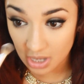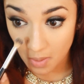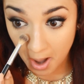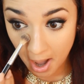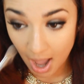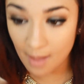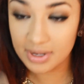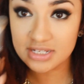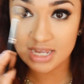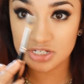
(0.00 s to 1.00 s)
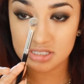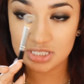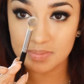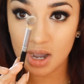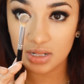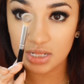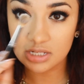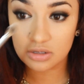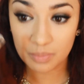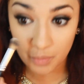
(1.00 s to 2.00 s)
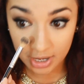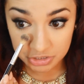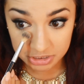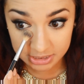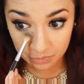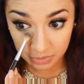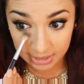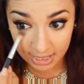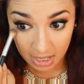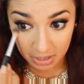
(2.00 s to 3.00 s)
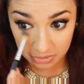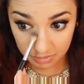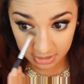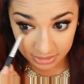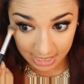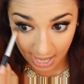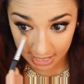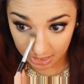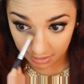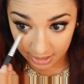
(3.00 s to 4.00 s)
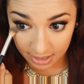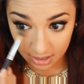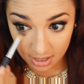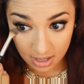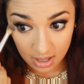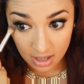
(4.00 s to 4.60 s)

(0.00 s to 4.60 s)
So I'm going to take just a small little brush just to really get underneath the eye area.